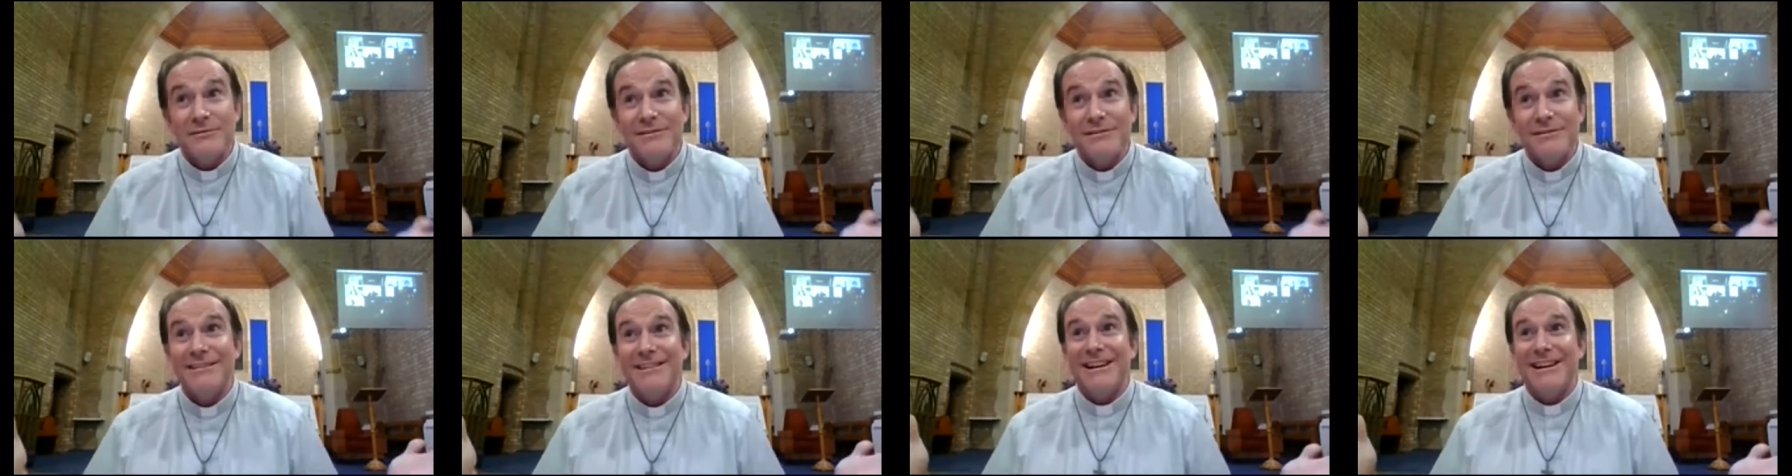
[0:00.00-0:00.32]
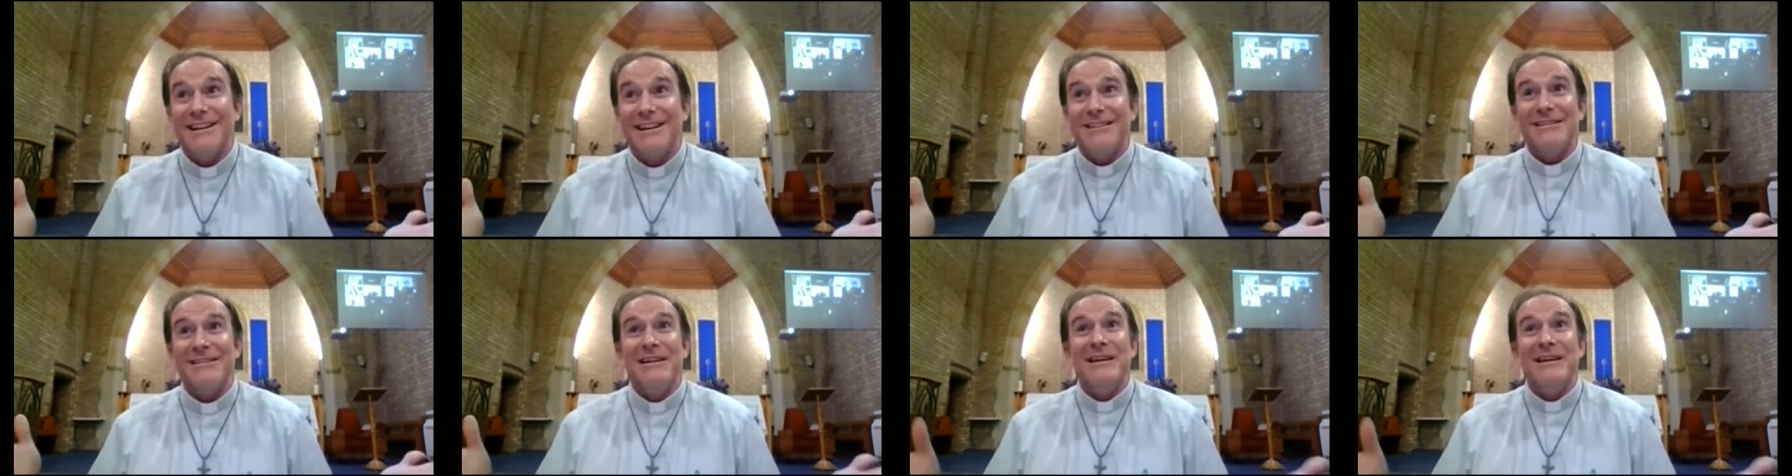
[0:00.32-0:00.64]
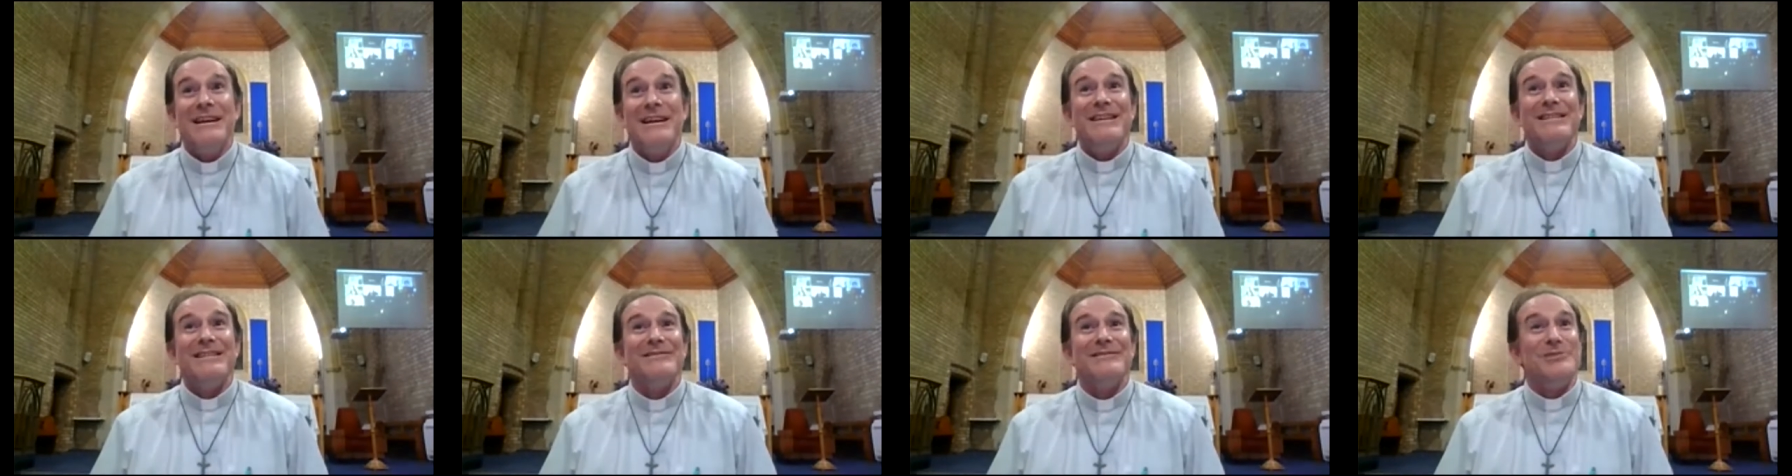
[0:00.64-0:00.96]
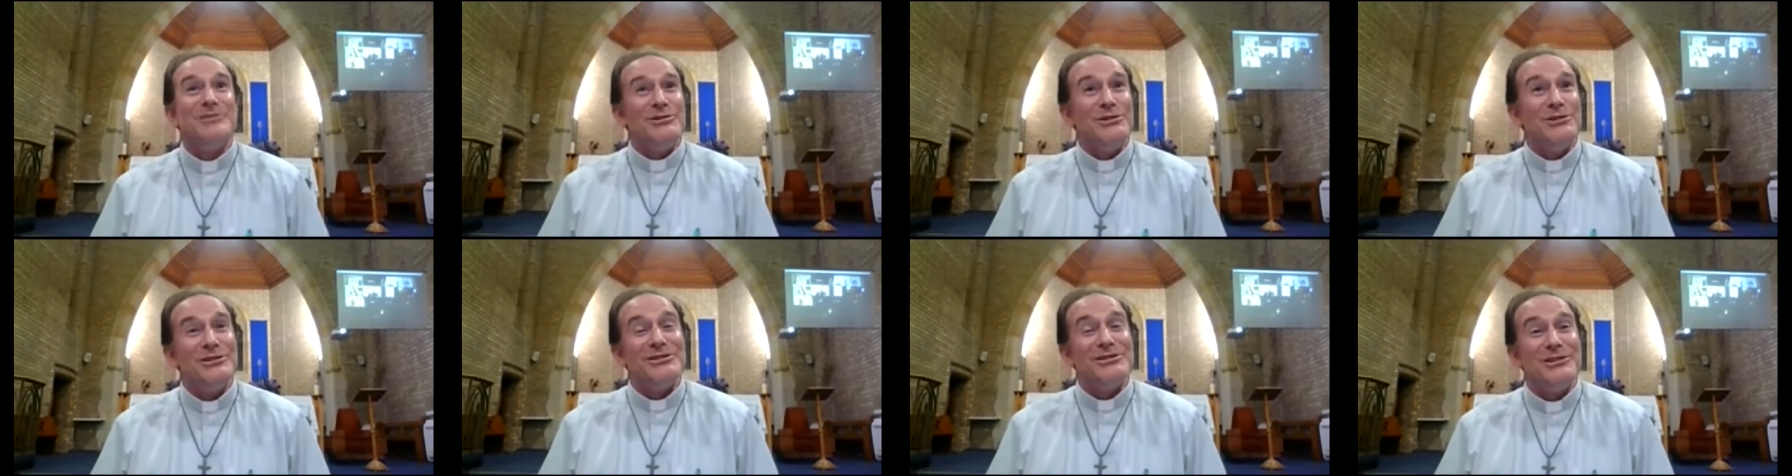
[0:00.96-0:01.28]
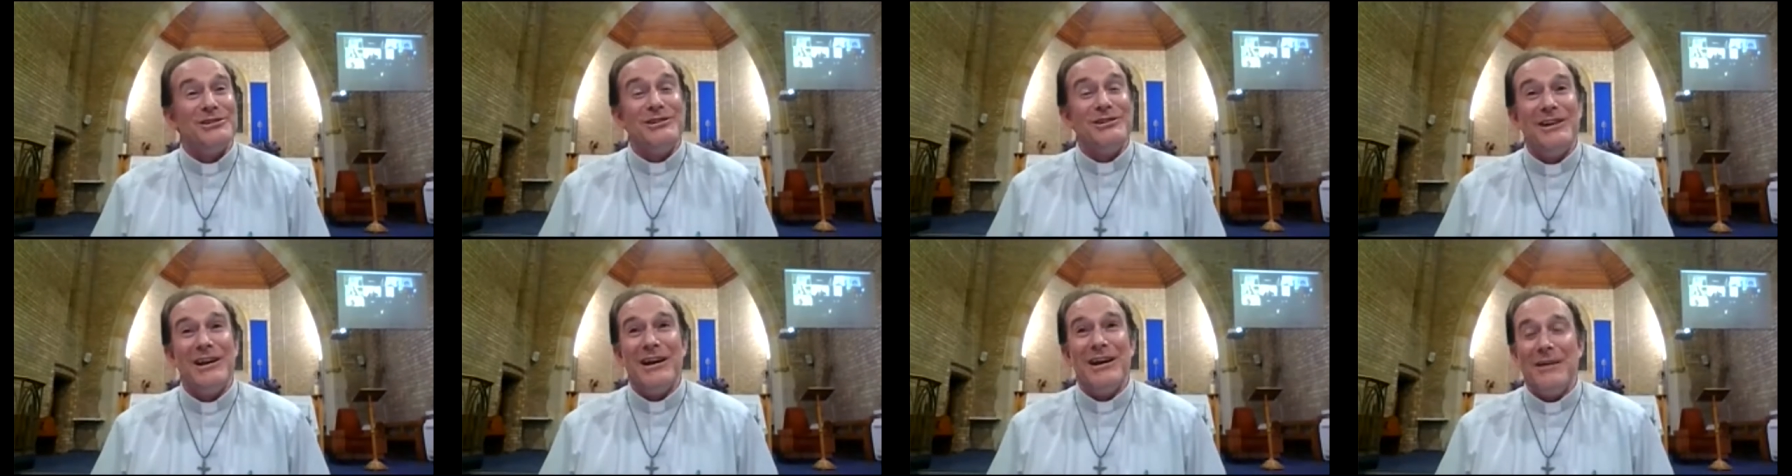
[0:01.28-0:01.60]
Like Judas should
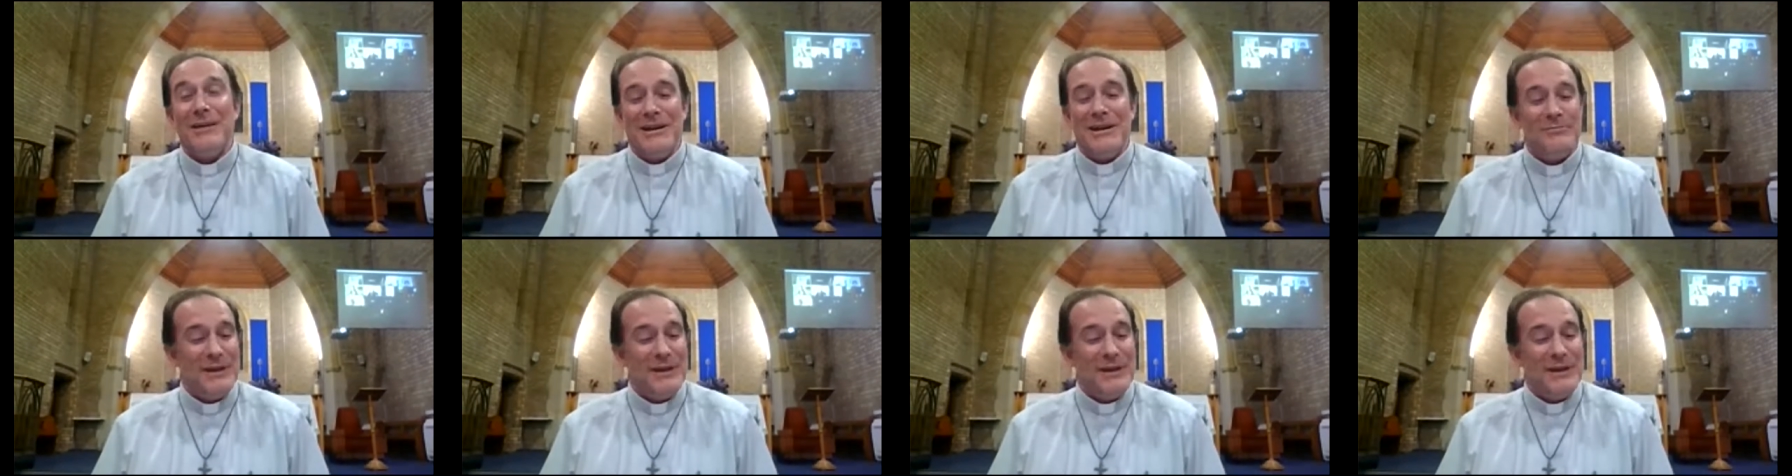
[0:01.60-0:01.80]
have known, I mean,